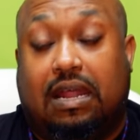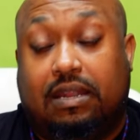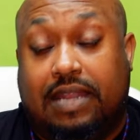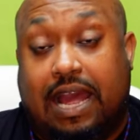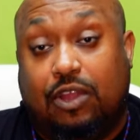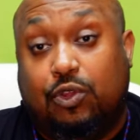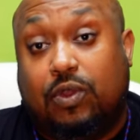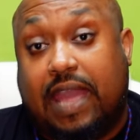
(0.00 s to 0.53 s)

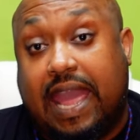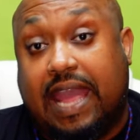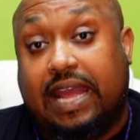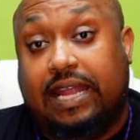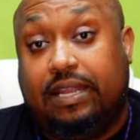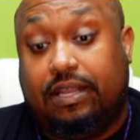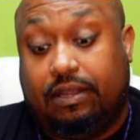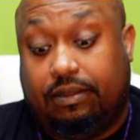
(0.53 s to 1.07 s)
Now, you
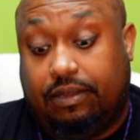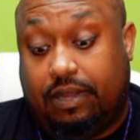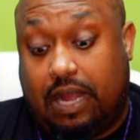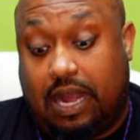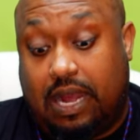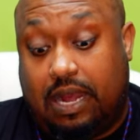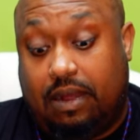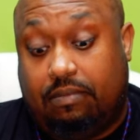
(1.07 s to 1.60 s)
can
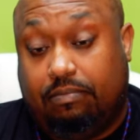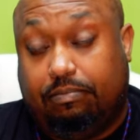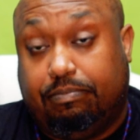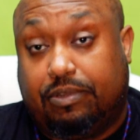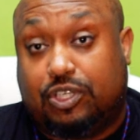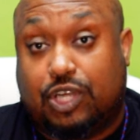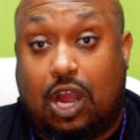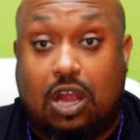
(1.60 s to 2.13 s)
um,
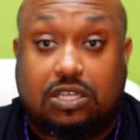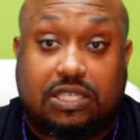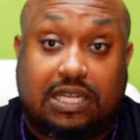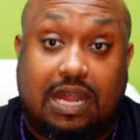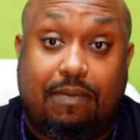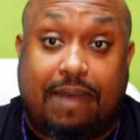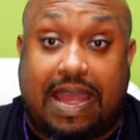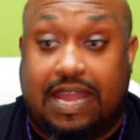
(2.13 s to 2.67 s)
charge it
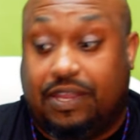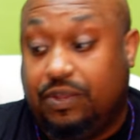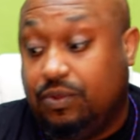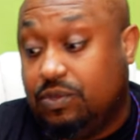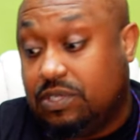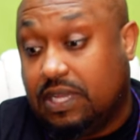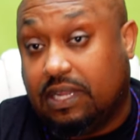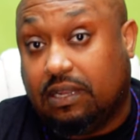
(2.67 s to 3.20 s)
up and
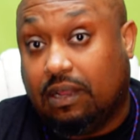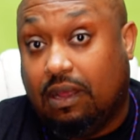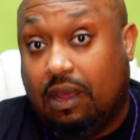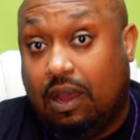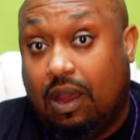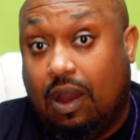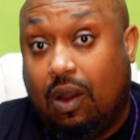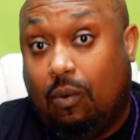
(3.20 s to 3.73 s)
use it
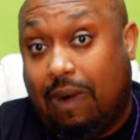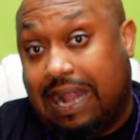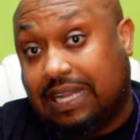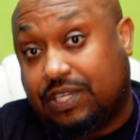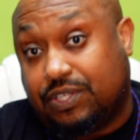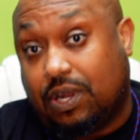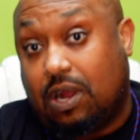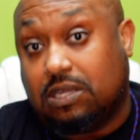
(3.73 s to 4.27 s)
while
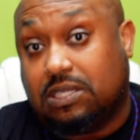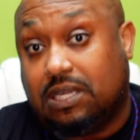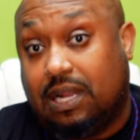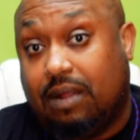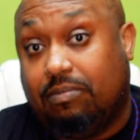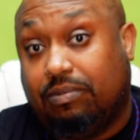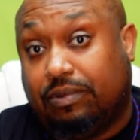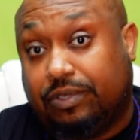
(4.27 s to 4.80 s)
it's charging
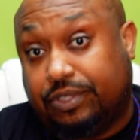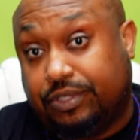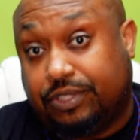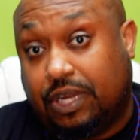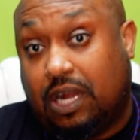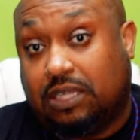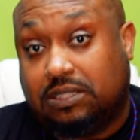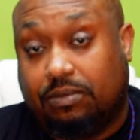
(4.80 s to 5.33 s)
up to
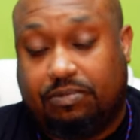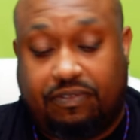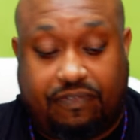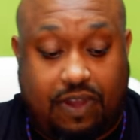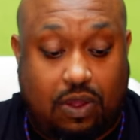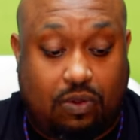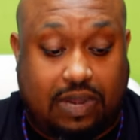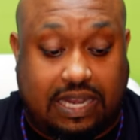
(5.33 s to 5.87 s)
charge up your
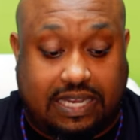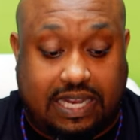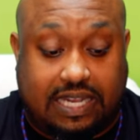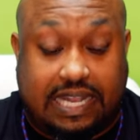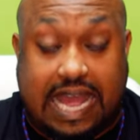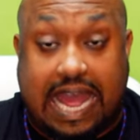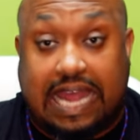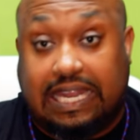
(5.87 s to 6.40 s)
phone. I
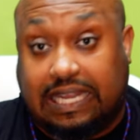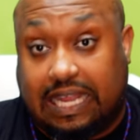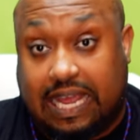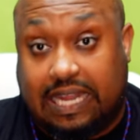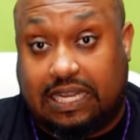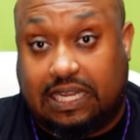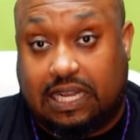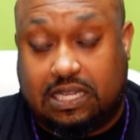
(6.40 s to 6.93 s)
did that
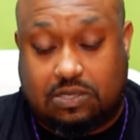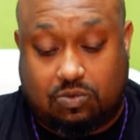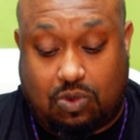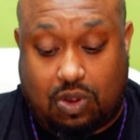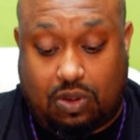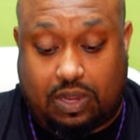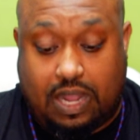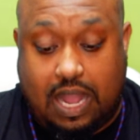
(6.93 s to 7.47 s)
and it does
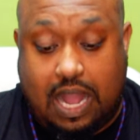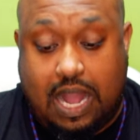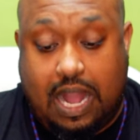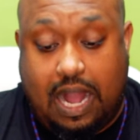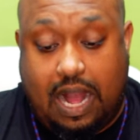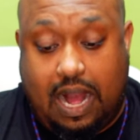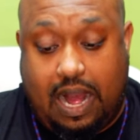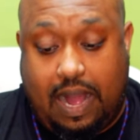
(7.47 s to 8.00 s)
work.
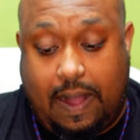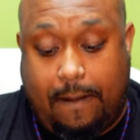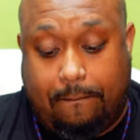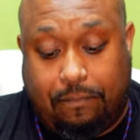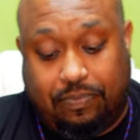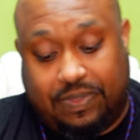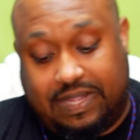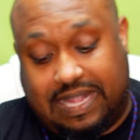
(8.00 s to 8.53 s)

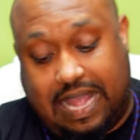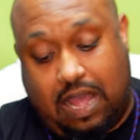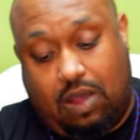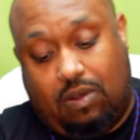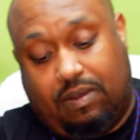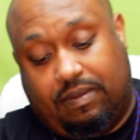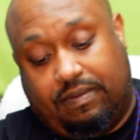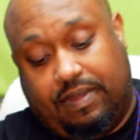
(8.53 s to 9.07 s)
Um,
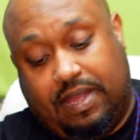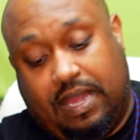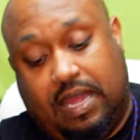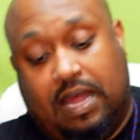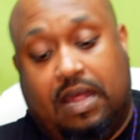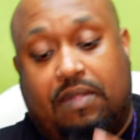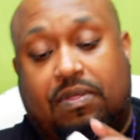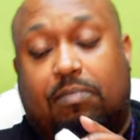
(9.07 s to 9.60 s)
now,
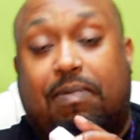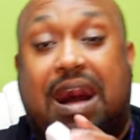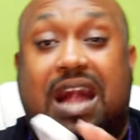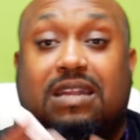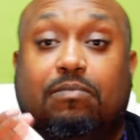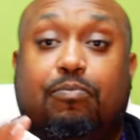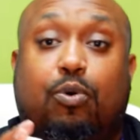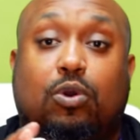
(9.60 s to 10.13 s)
the
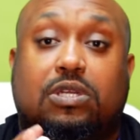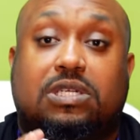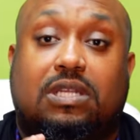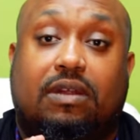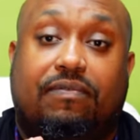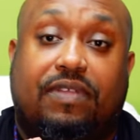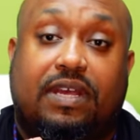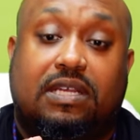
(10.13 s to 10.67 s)
bottom
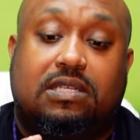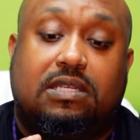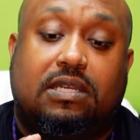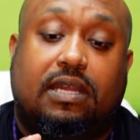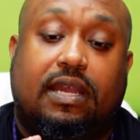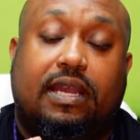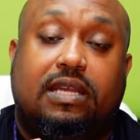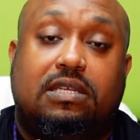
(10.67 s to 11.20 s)
portion of this
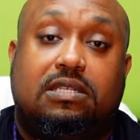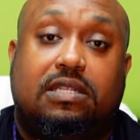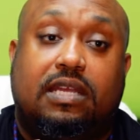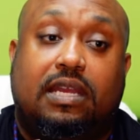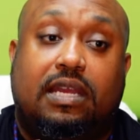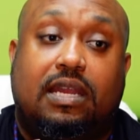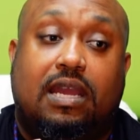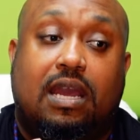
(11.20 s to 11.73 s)
is
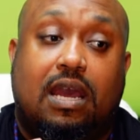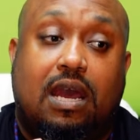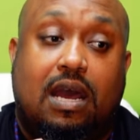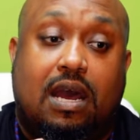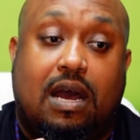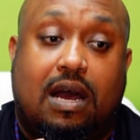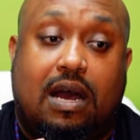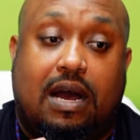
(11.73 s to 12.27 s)
the
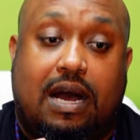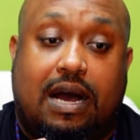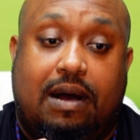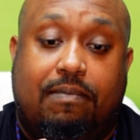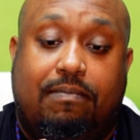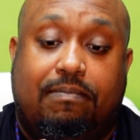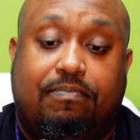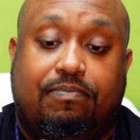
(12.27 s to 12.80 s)

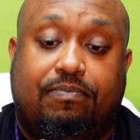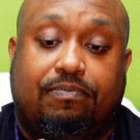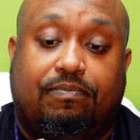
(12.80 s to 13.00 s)
um,